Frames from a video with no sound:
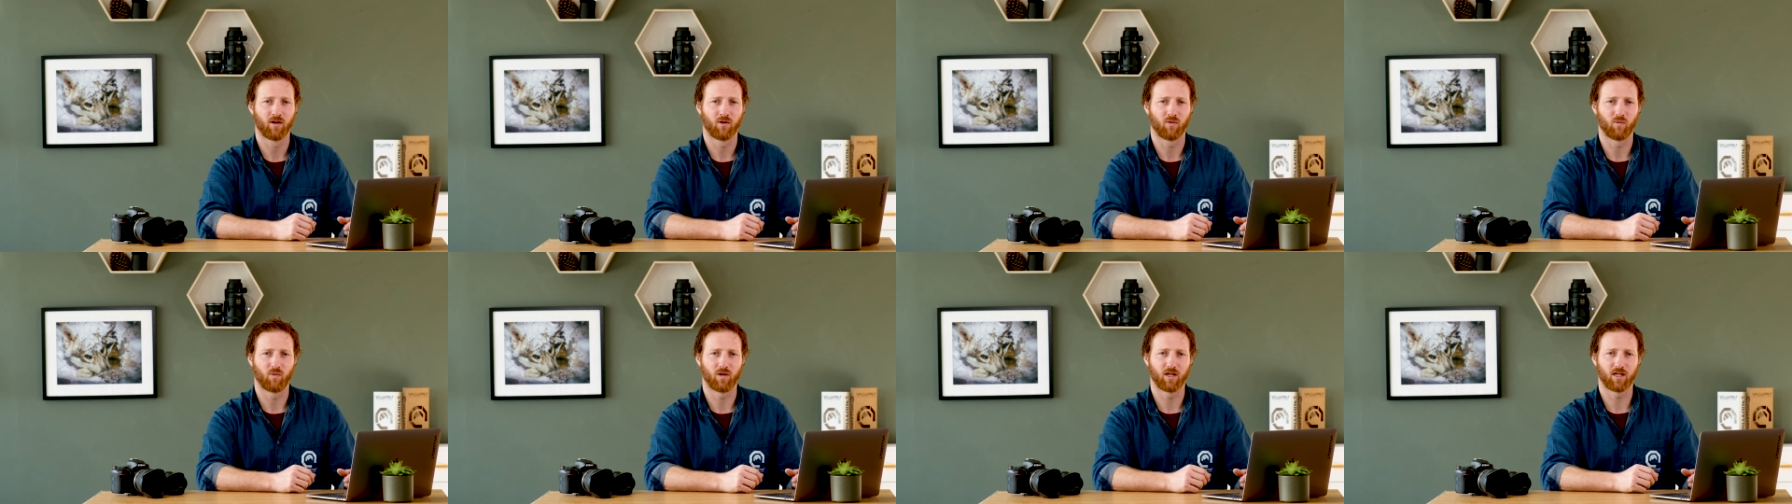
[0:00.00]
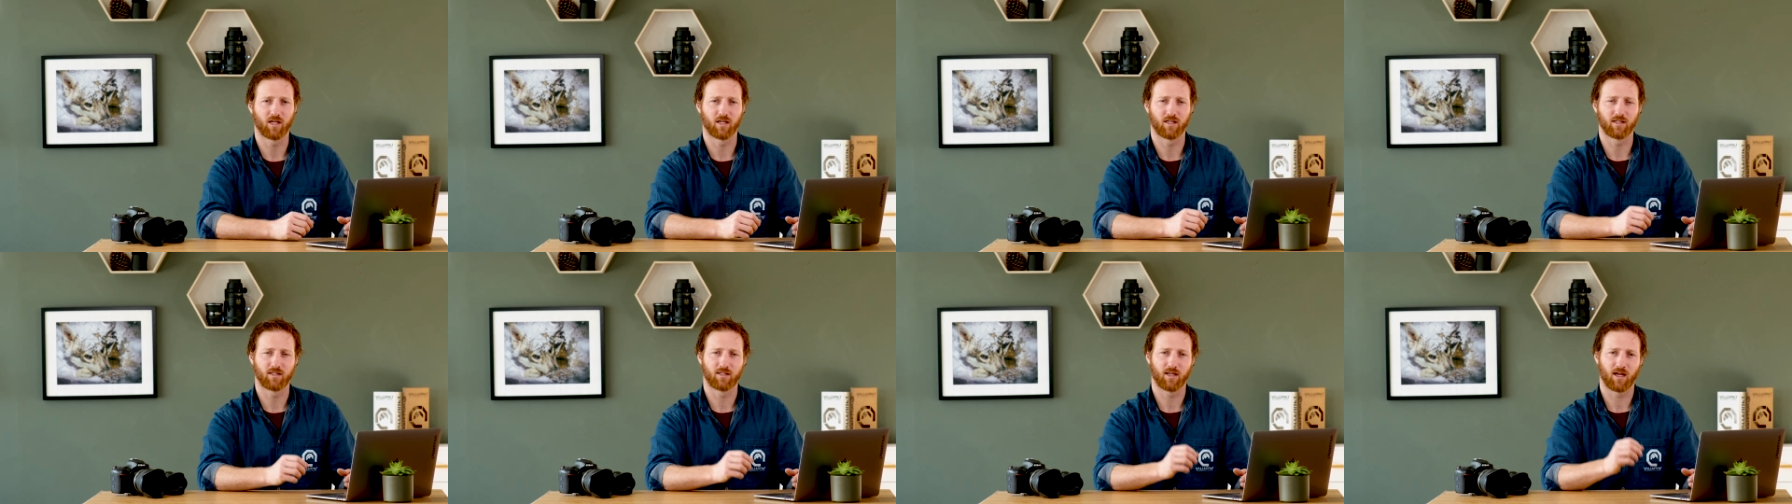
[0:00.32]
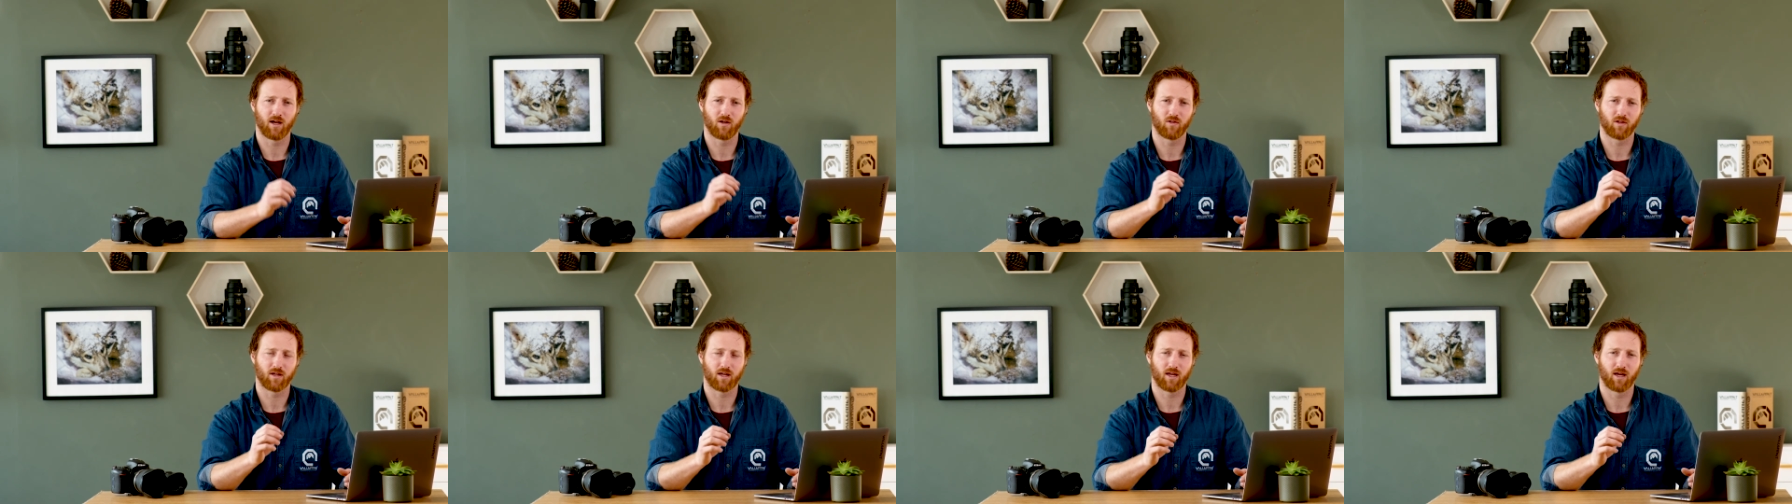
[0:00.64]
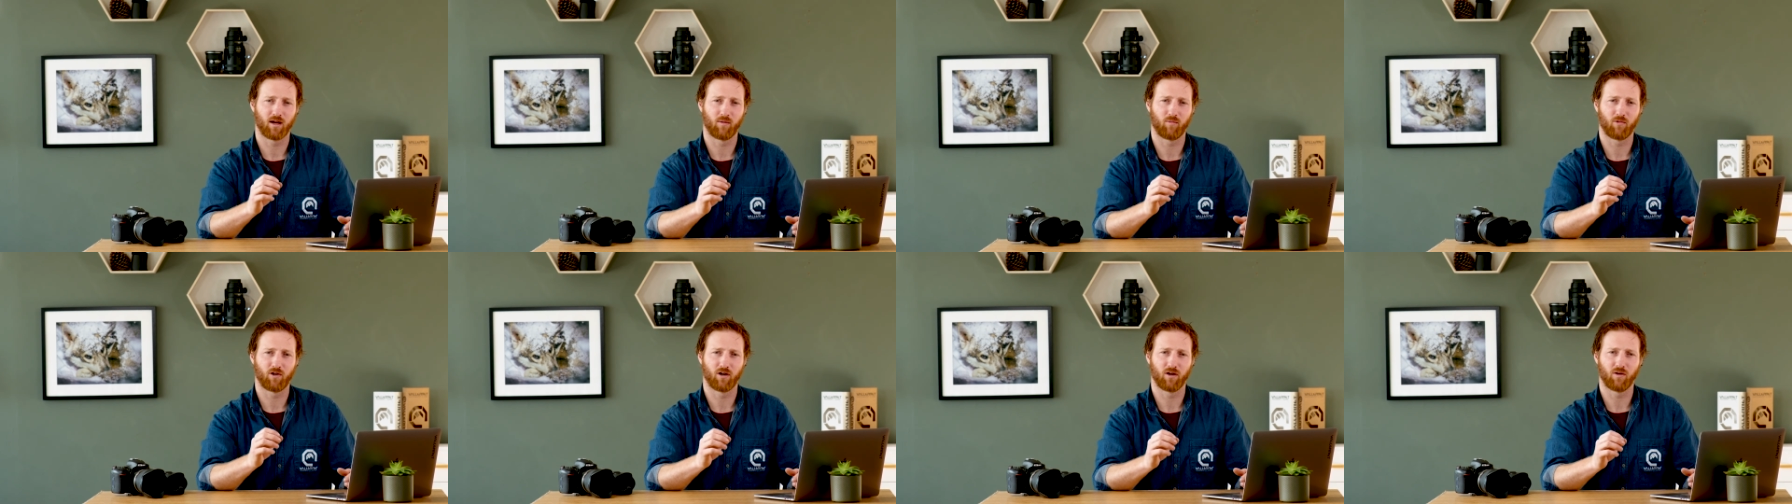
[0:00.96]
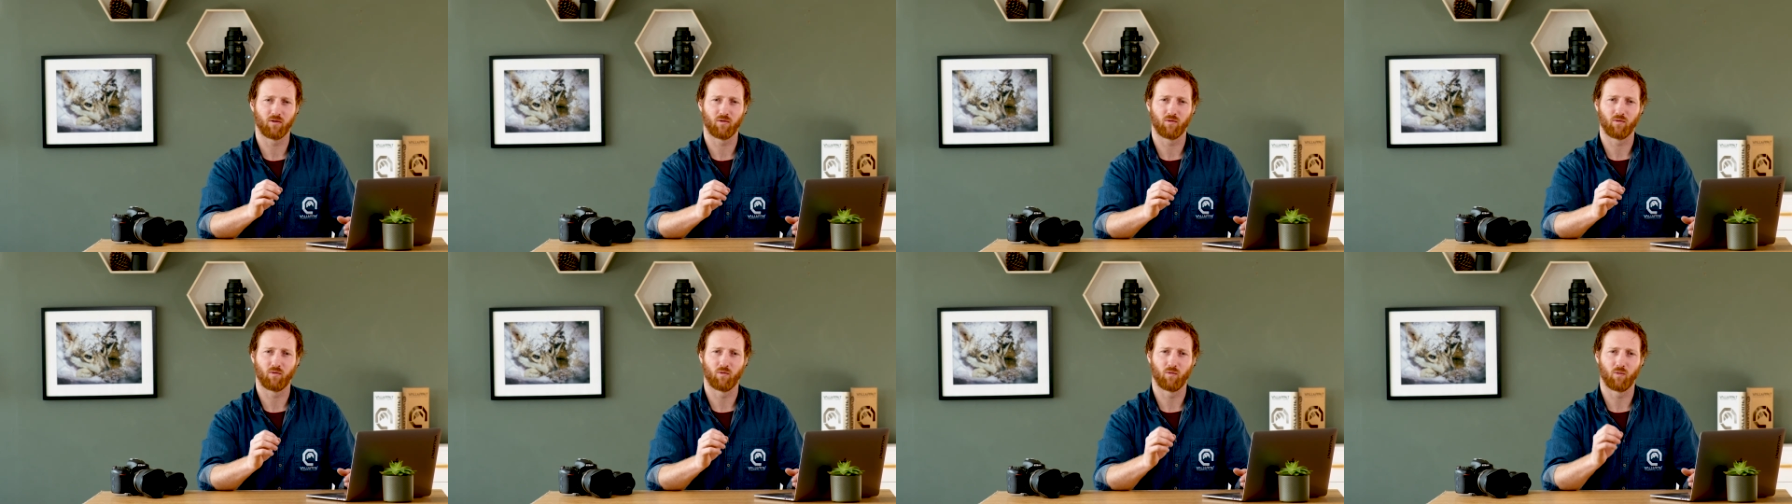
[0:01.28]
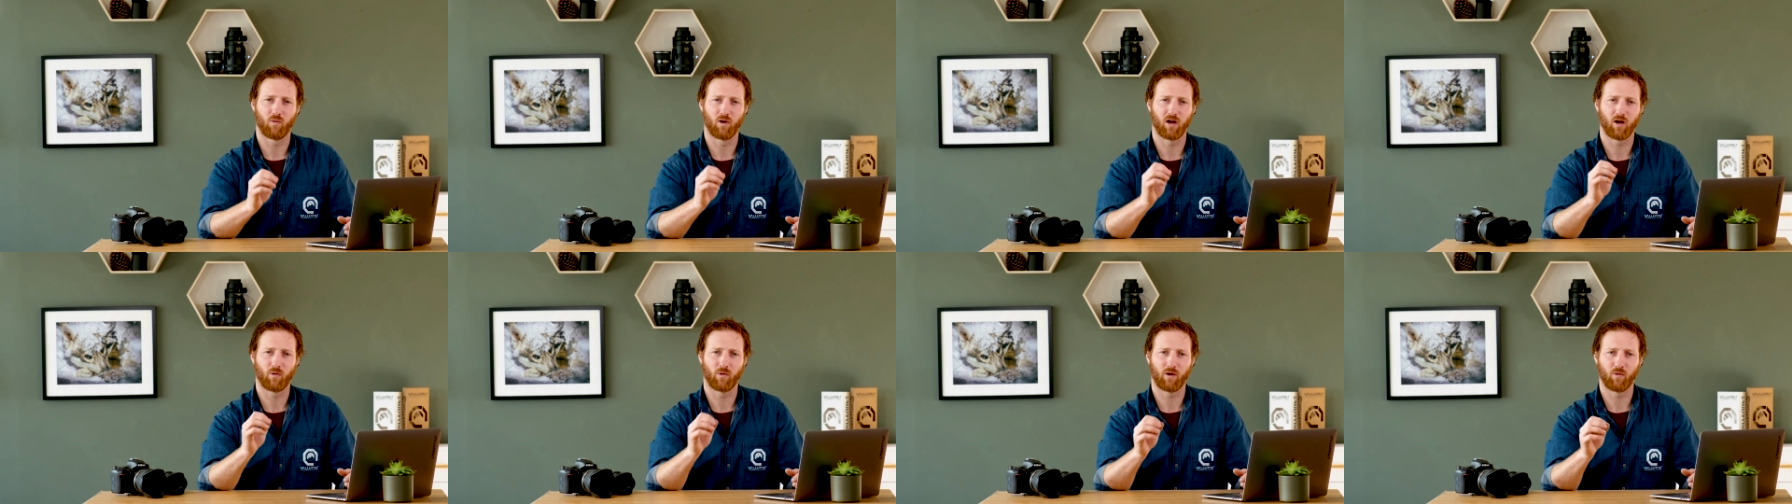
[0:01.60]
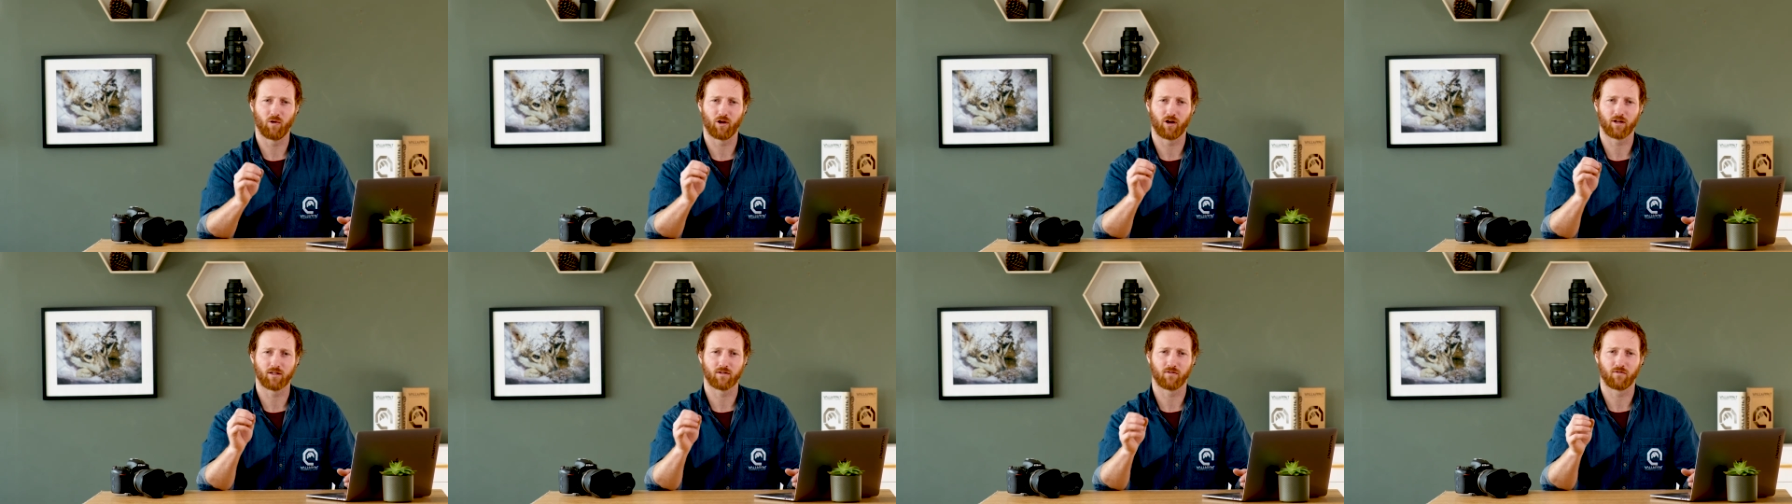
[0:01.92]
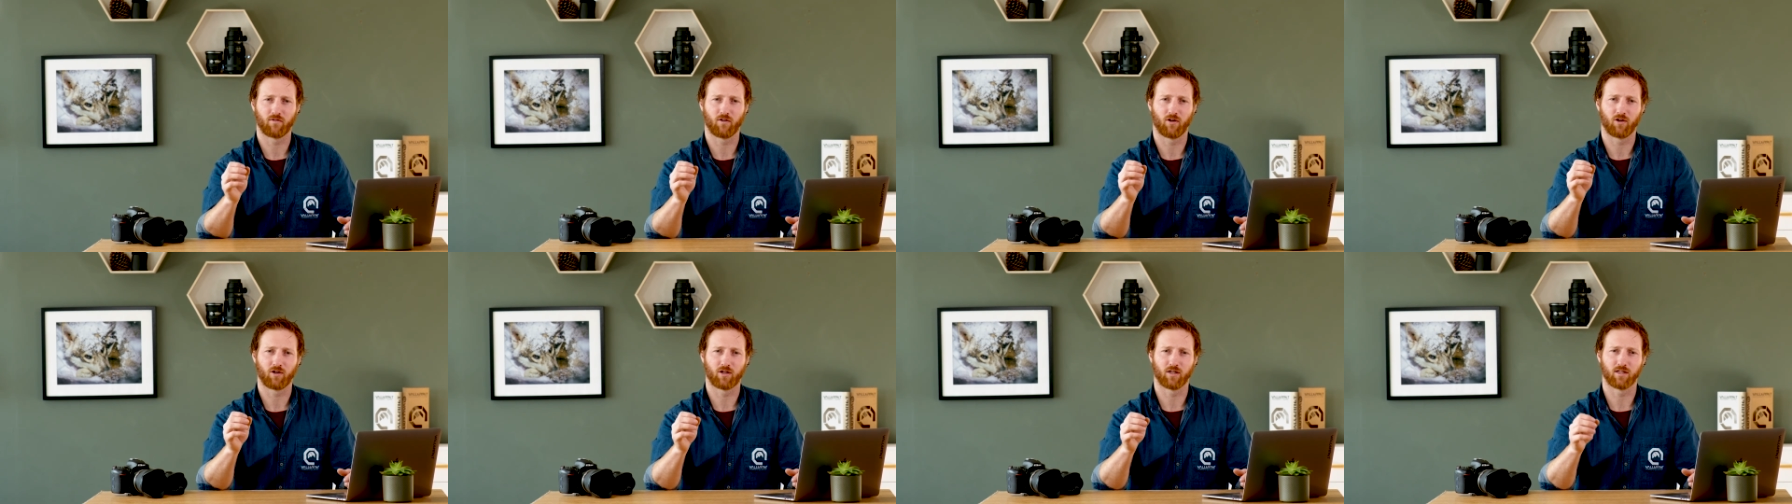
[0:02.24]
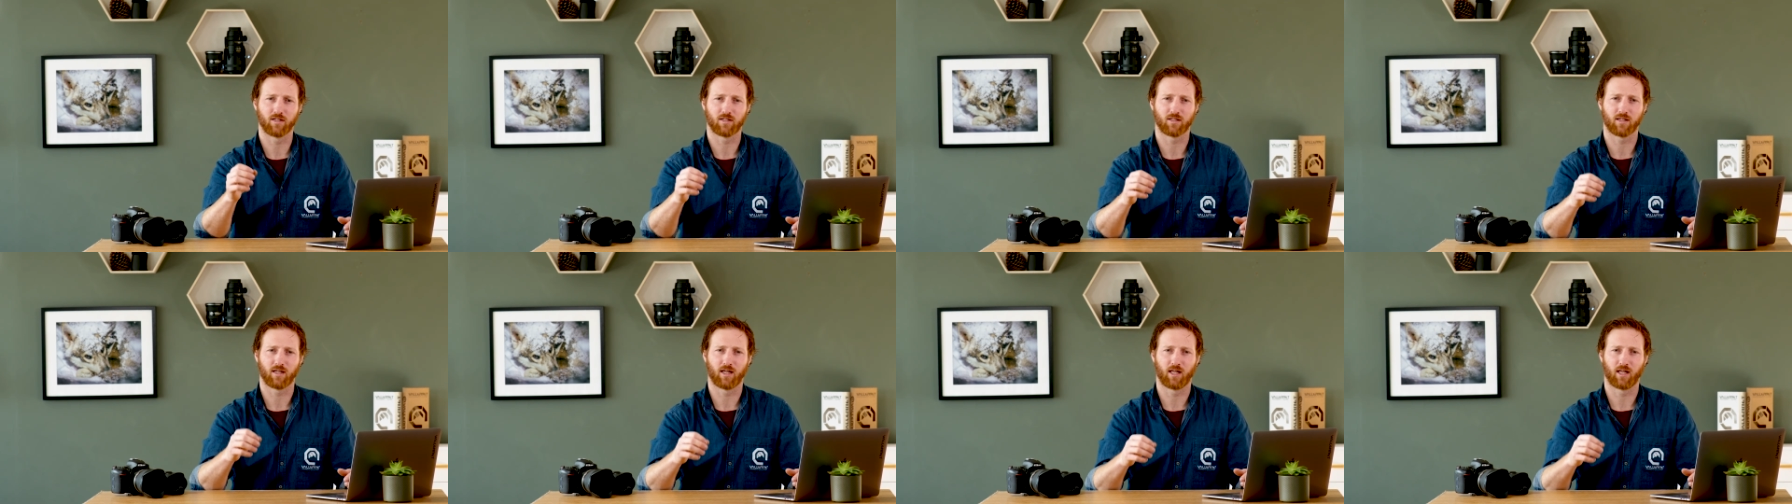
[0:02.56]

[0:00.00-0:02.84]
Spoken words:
We can tell the camera where we want it to focus